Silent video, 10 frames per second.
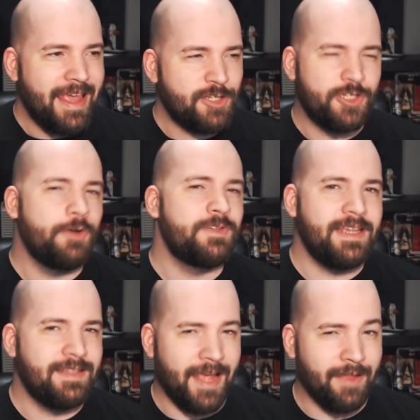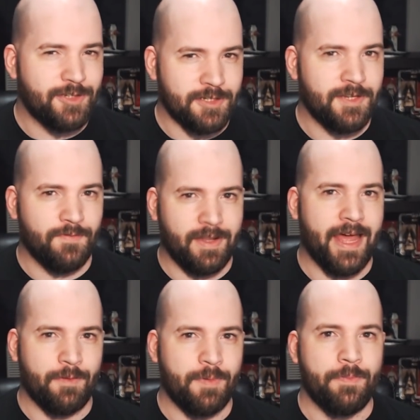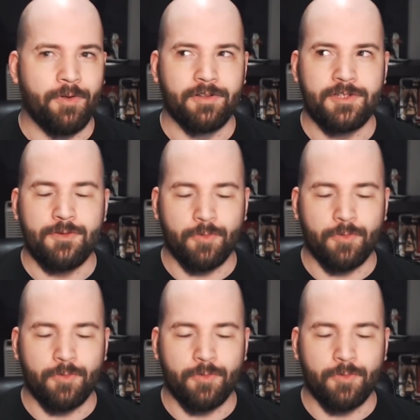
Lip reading: shows the intelligence of a lot of people to